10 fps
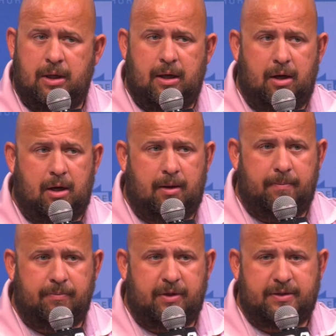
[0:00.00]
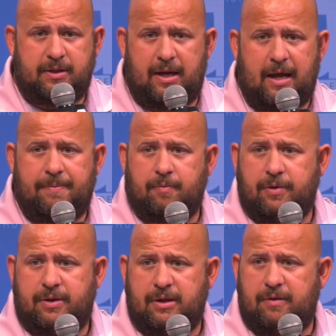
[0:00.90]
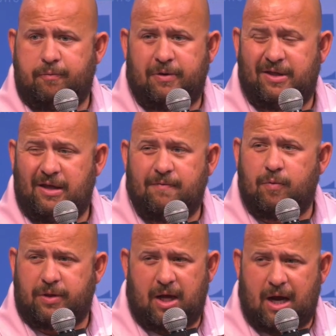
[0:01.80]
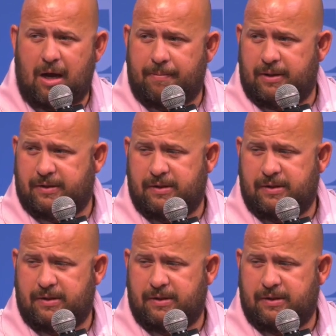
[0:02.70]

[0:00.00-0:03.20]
Um, this can happen with with even with hobbies.